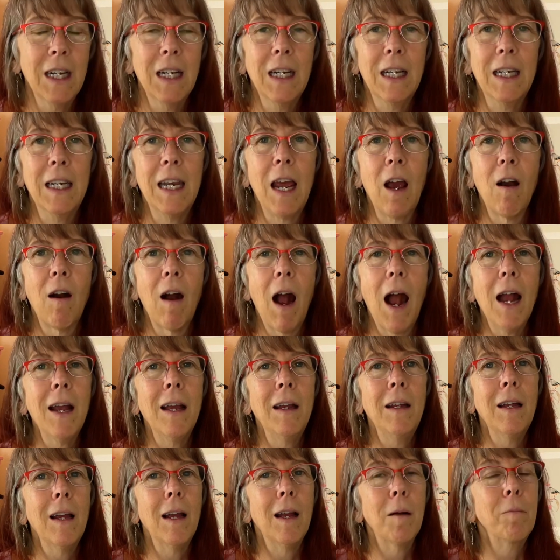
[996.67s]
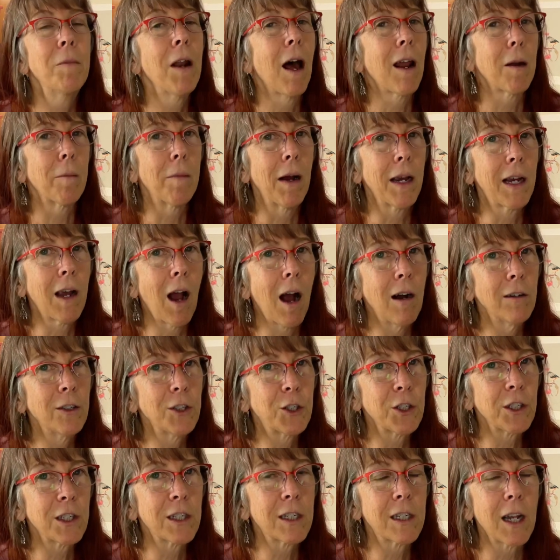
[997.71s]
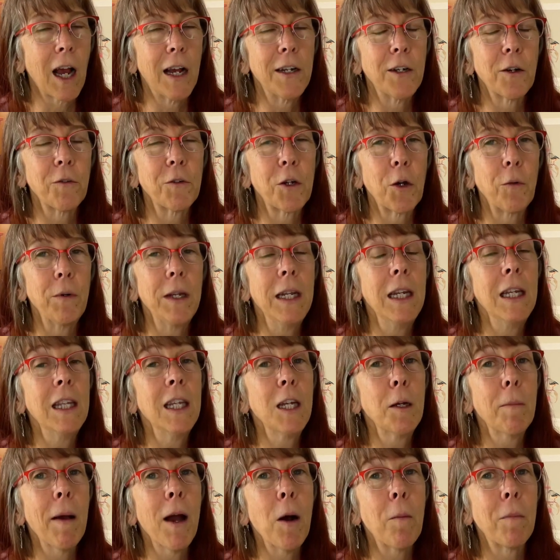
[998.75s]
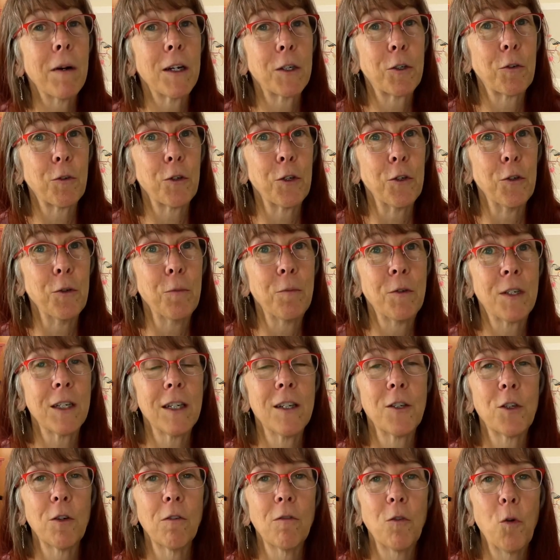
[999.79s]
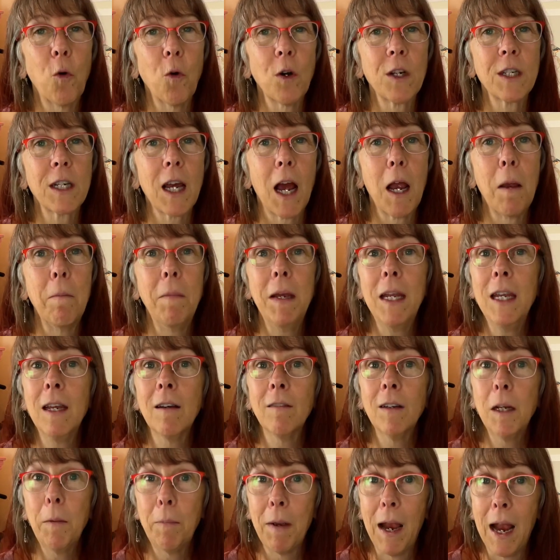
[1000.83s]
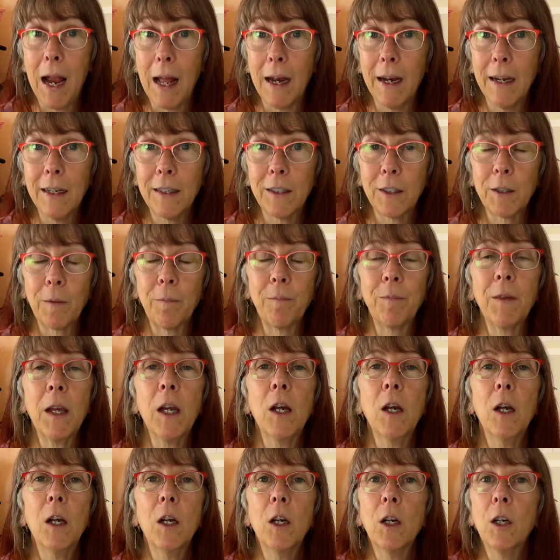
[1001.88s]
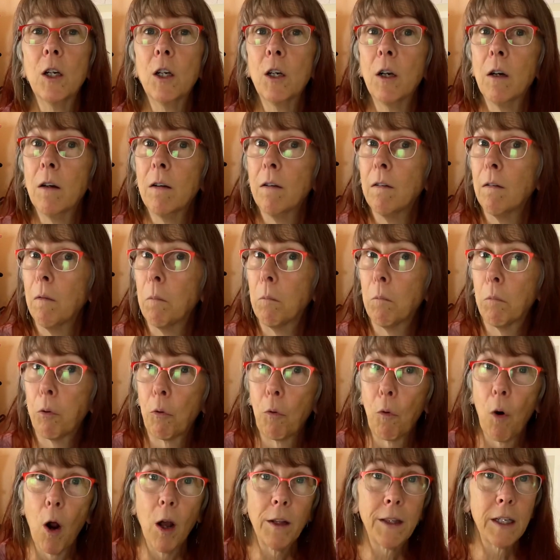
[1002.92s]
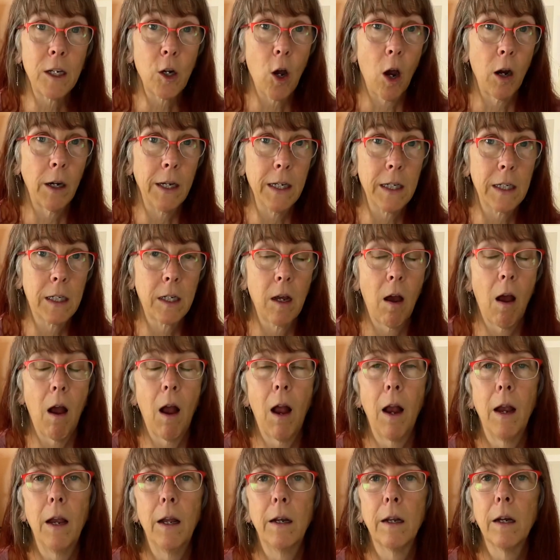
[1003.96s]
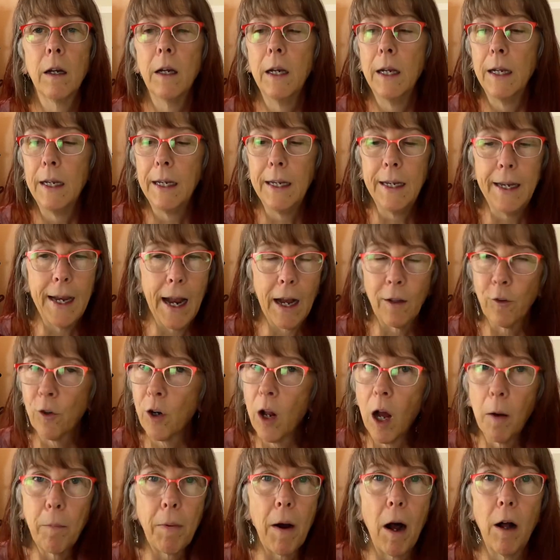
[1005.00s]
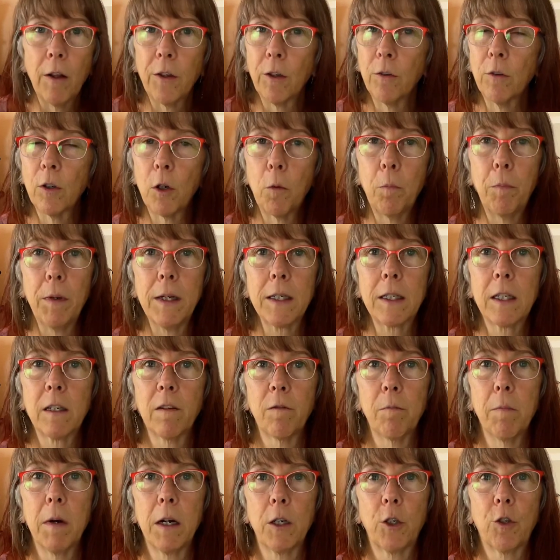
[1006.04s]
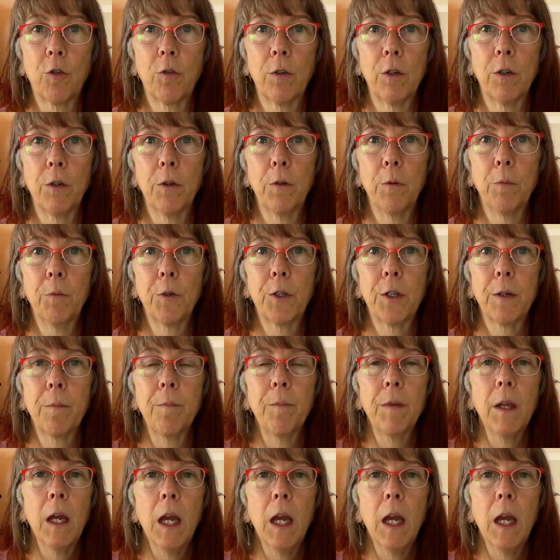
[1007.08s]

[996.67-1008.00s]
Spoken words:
Now, I am not a mycologist. I don't know anything about mushrooms, and so of course I immediately panicked, brought the dog inside, gathered up all the little bits of mushrooms,